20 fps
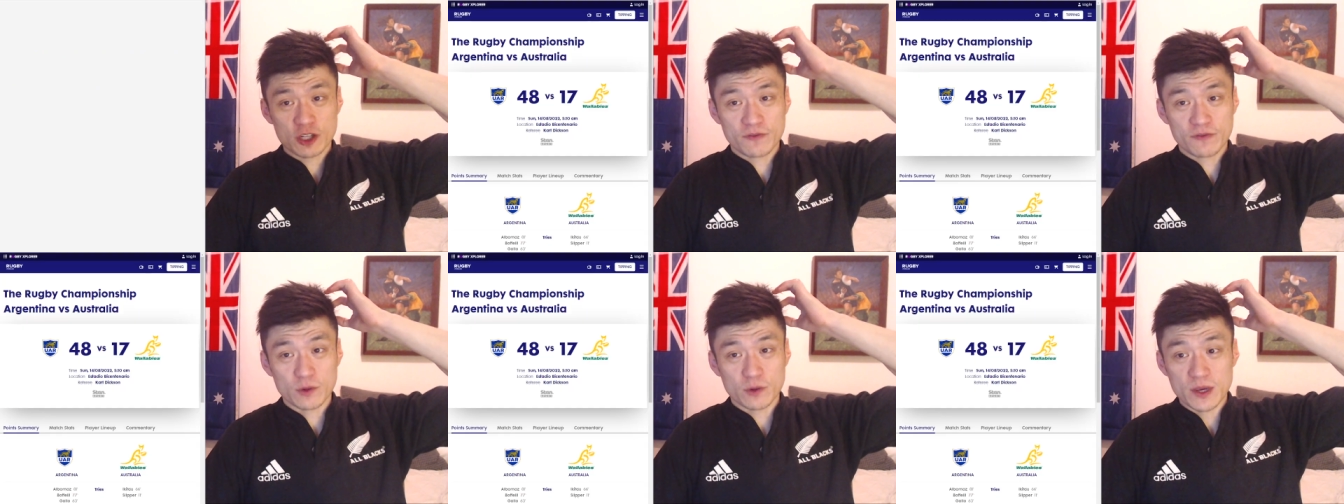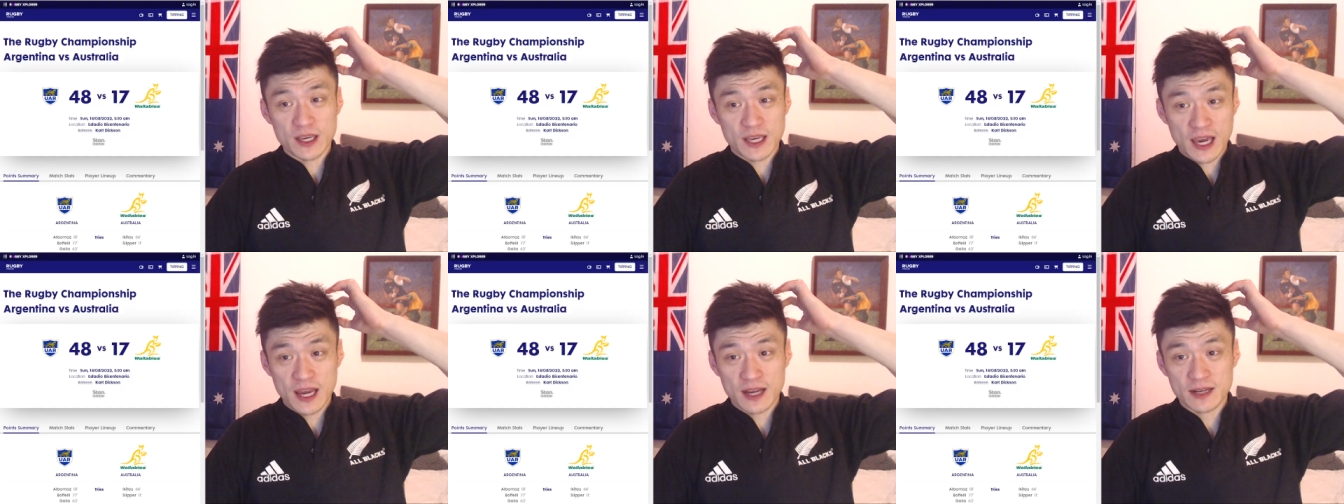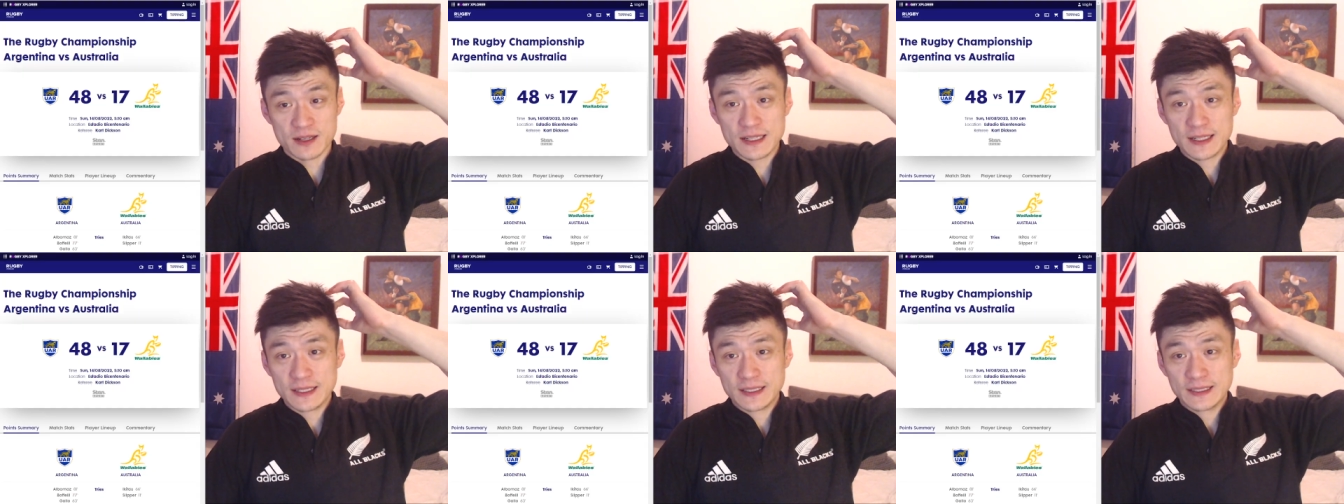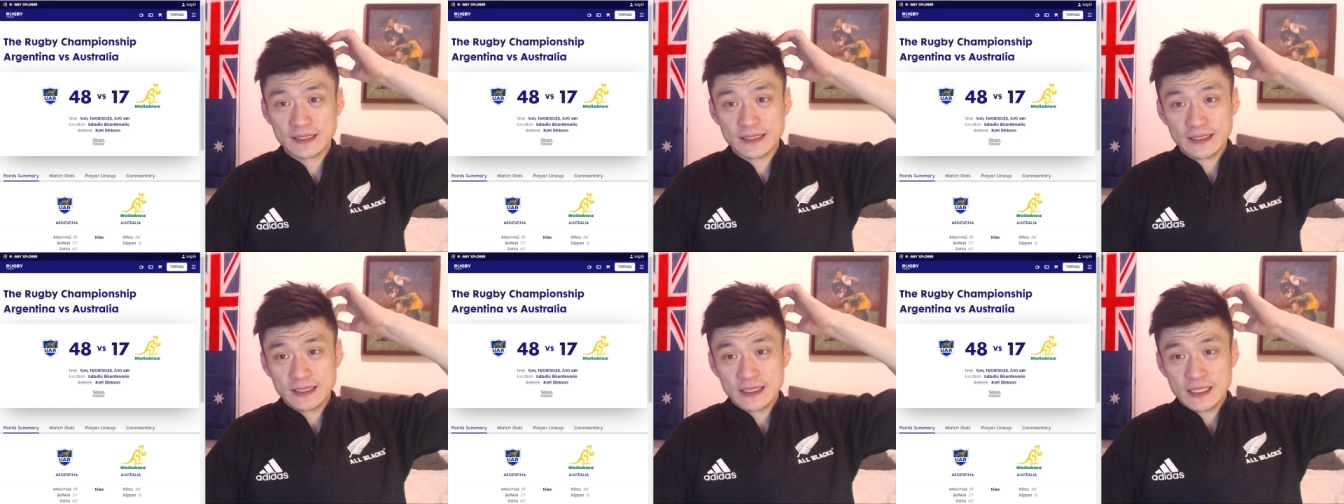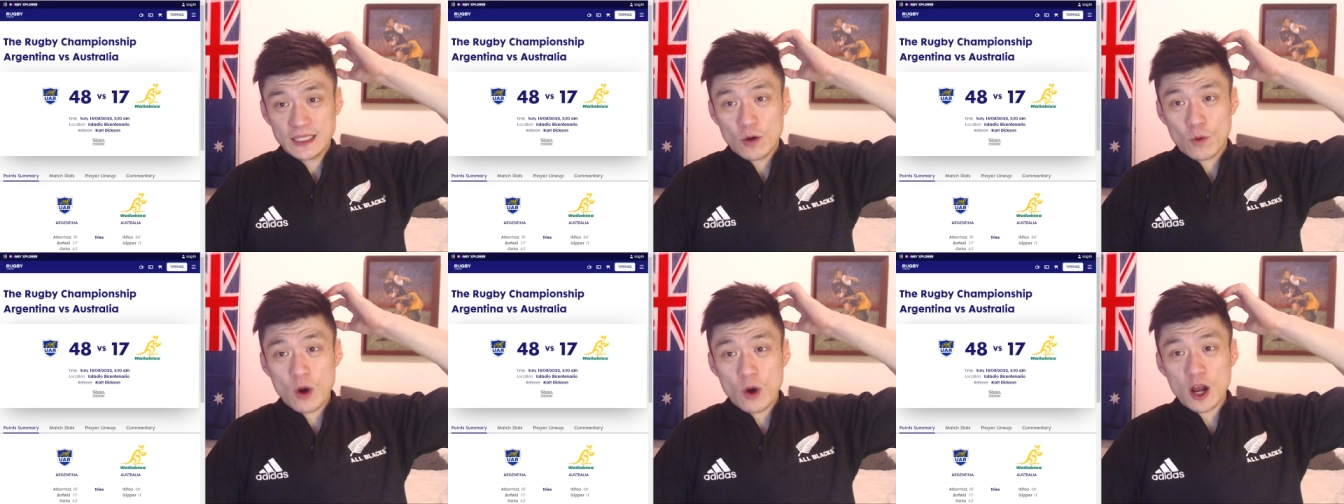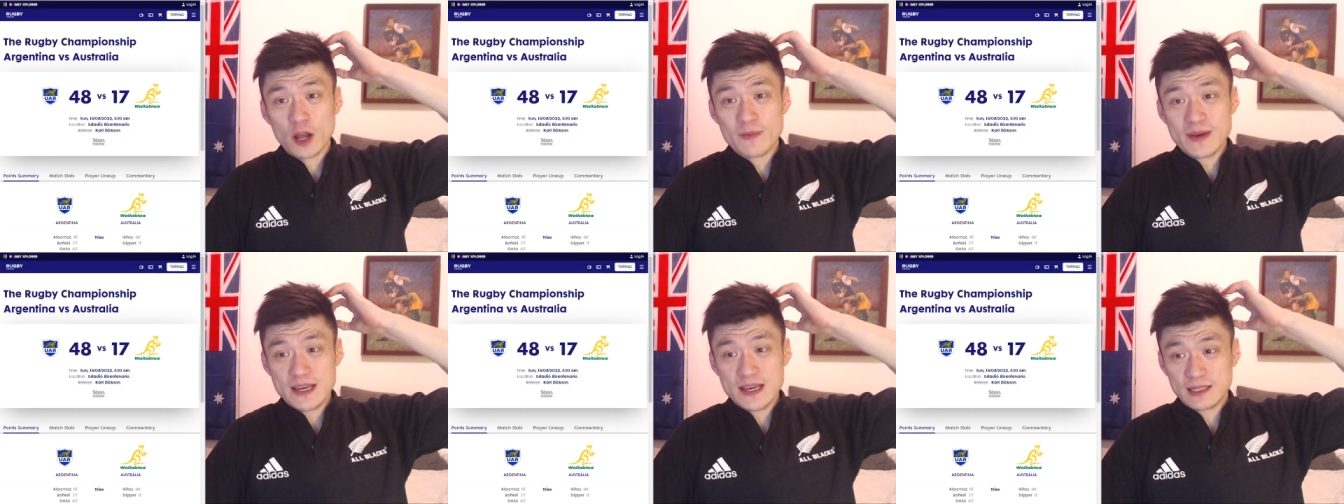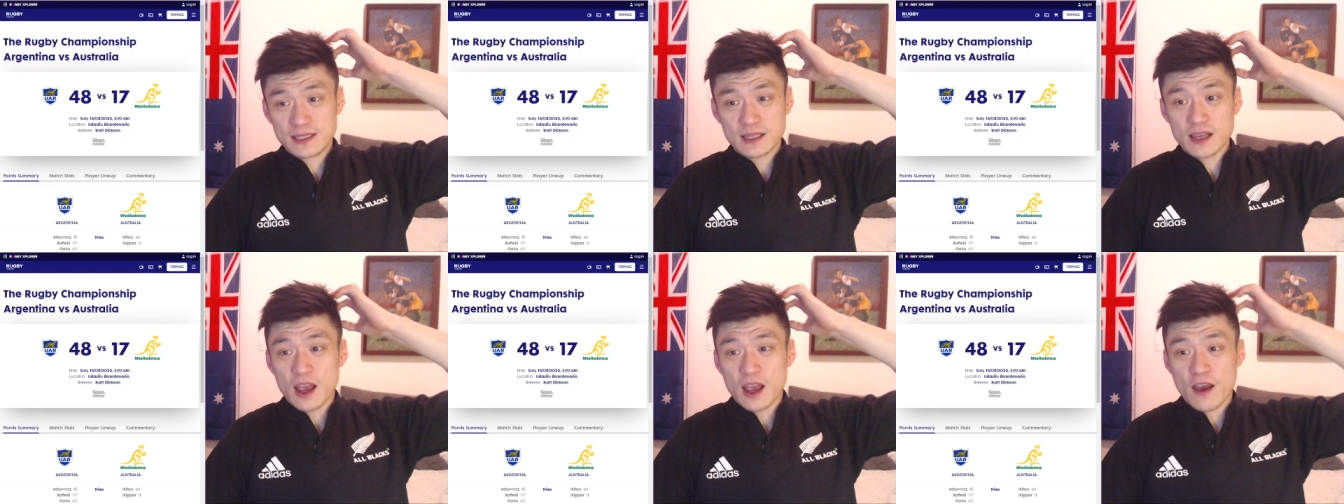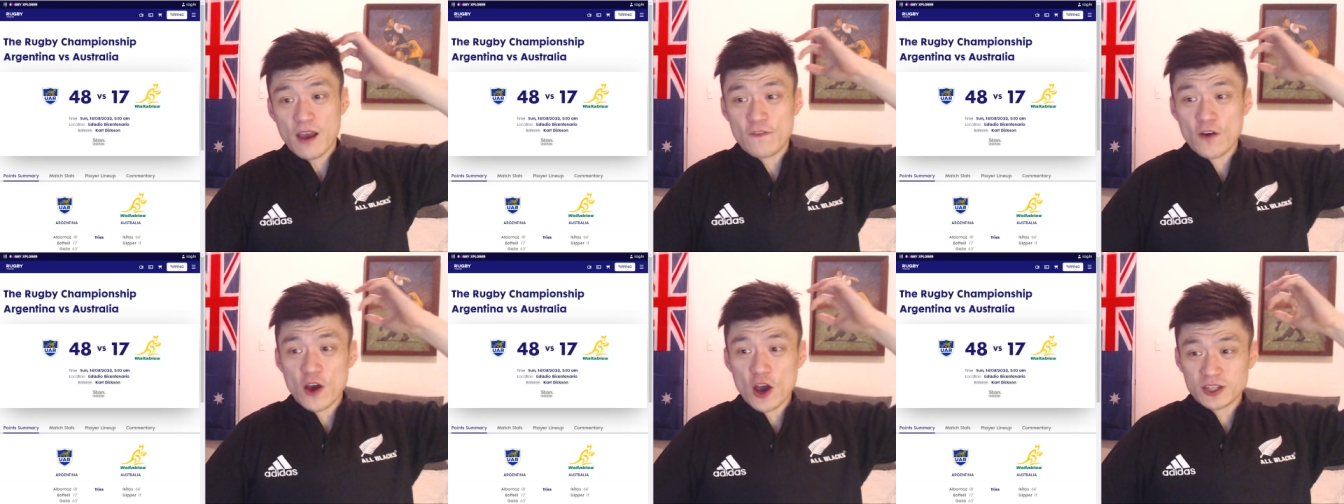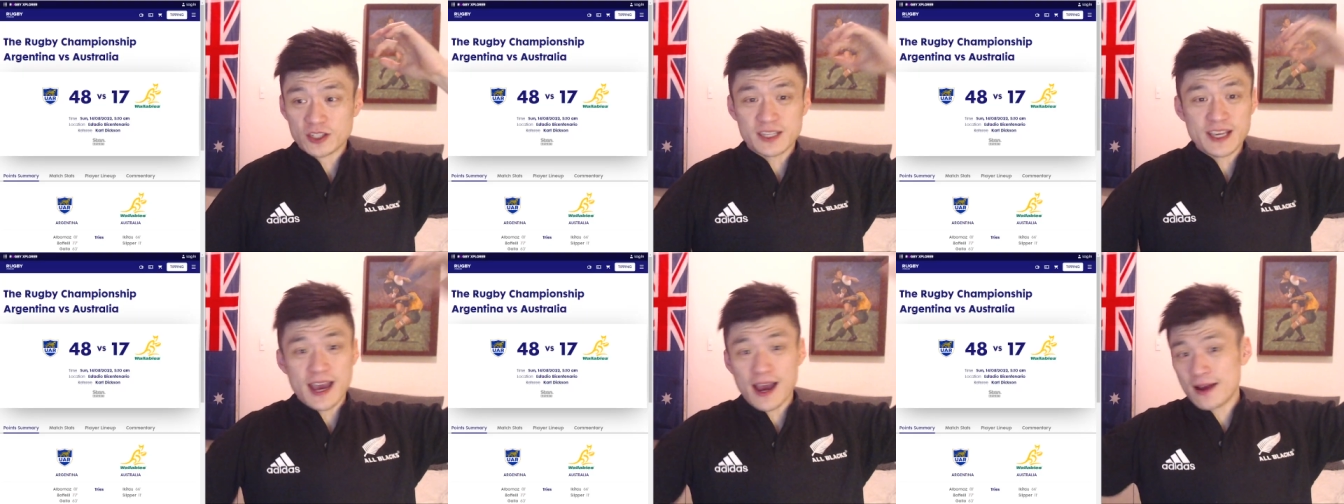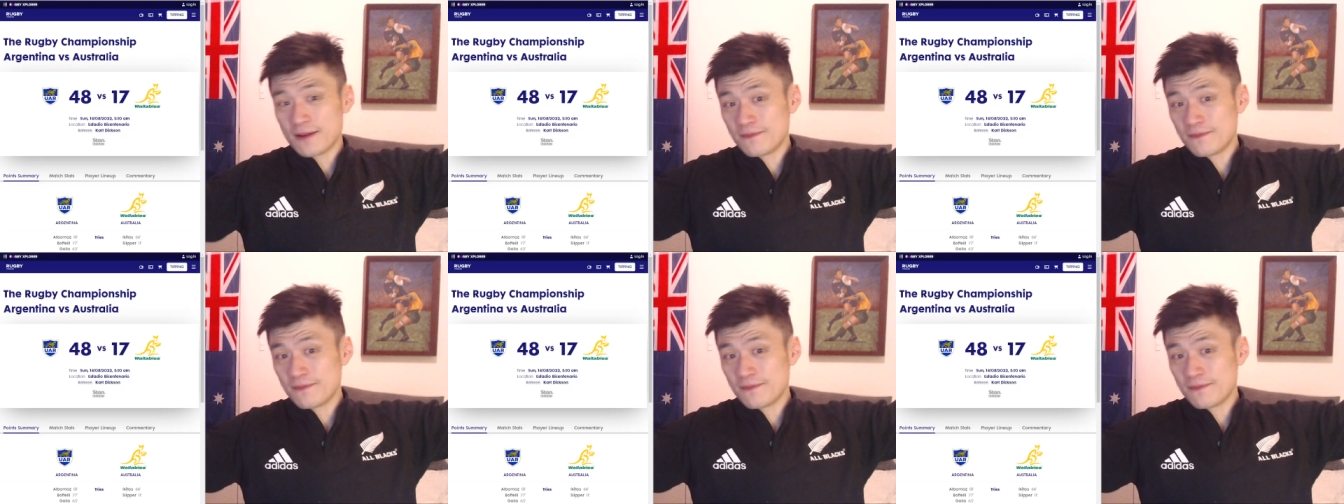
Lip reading: the weekend, Wallabies versus,